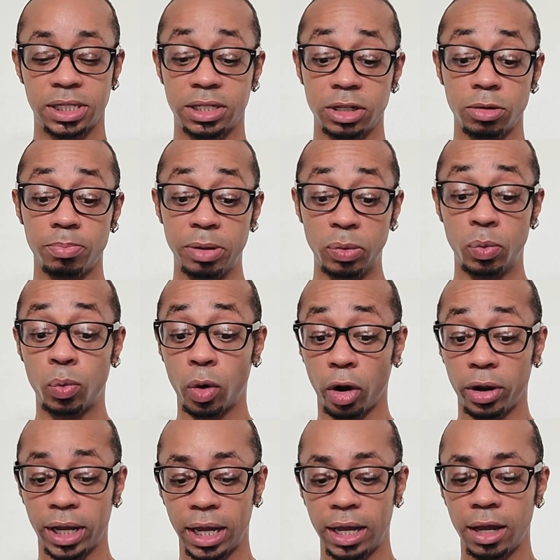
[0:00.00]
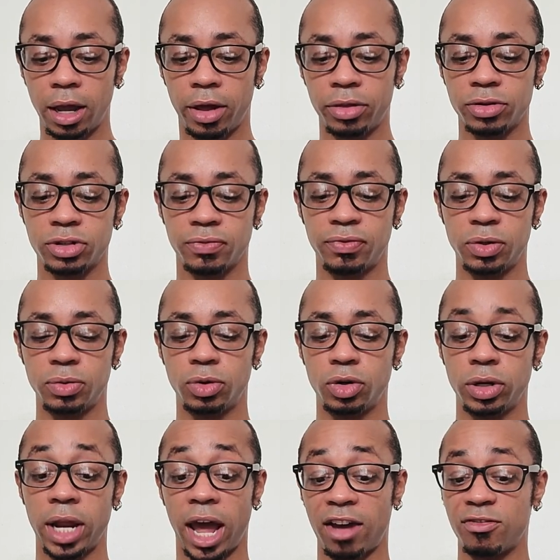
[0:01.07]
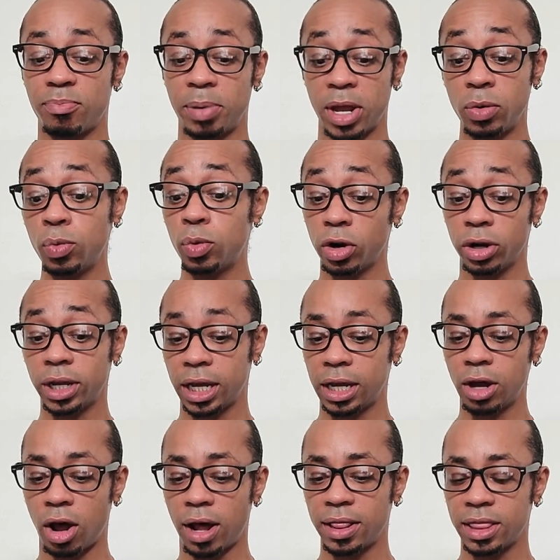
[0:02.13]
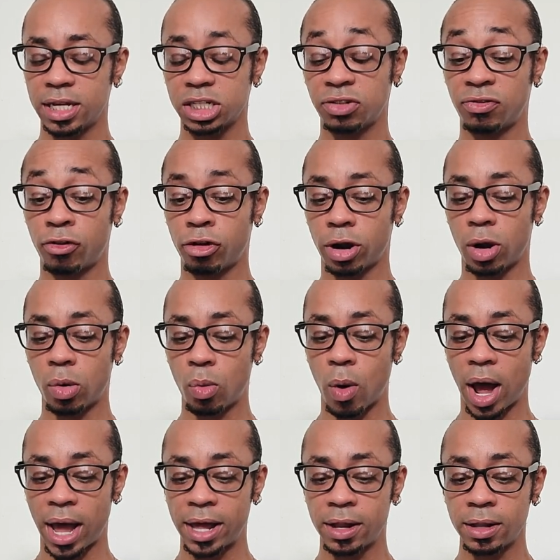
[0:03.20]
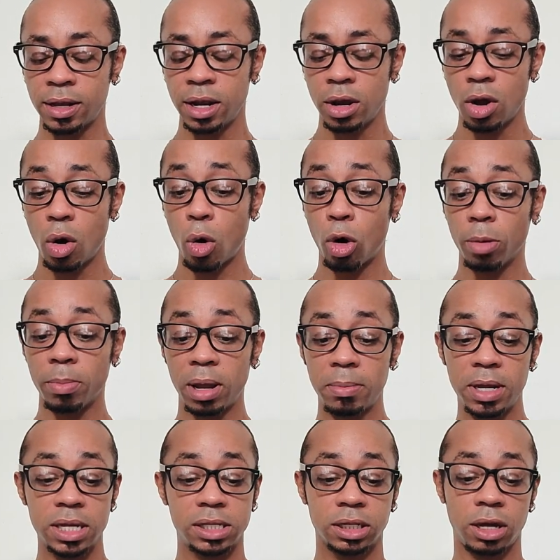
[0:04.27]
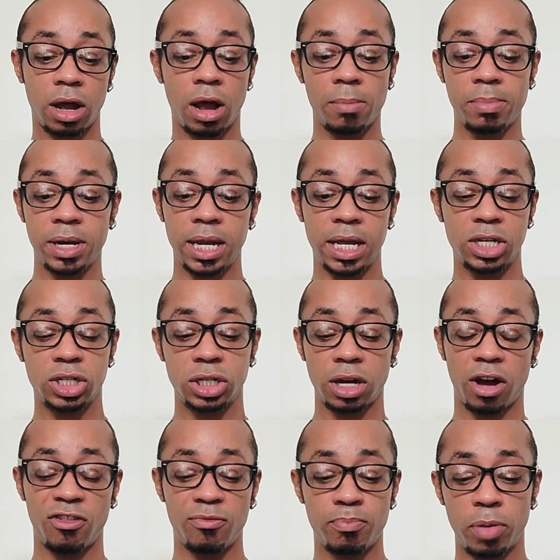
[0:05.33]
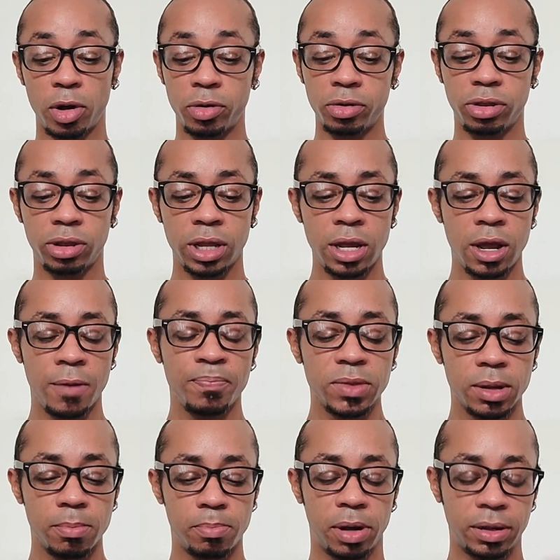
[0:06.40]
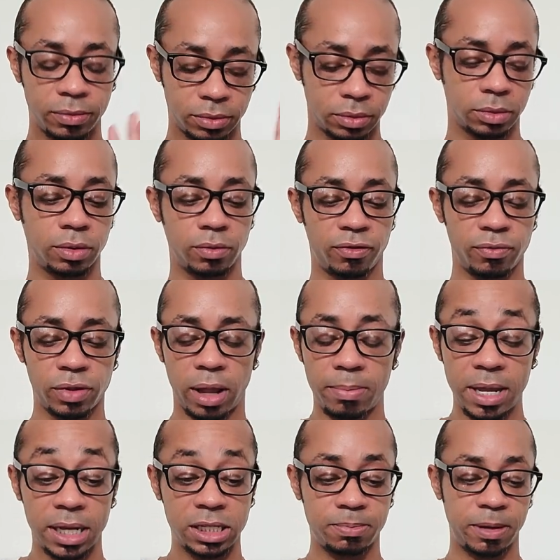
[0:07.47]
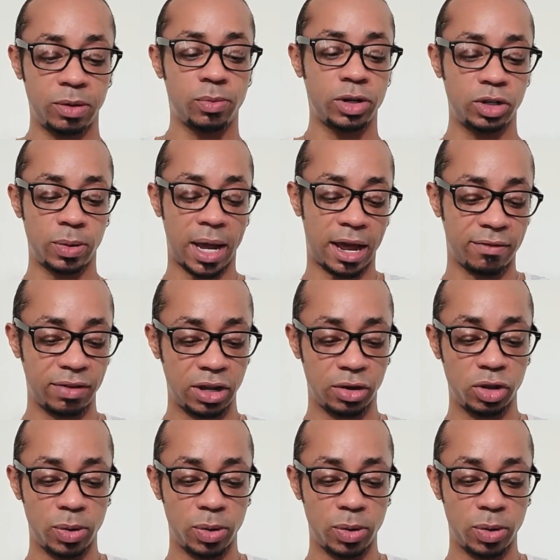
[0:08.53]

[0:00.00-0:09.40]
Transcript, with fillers: still be working others of you could have been working on this for a while or maybe it's a combination of both but let me explain what you have here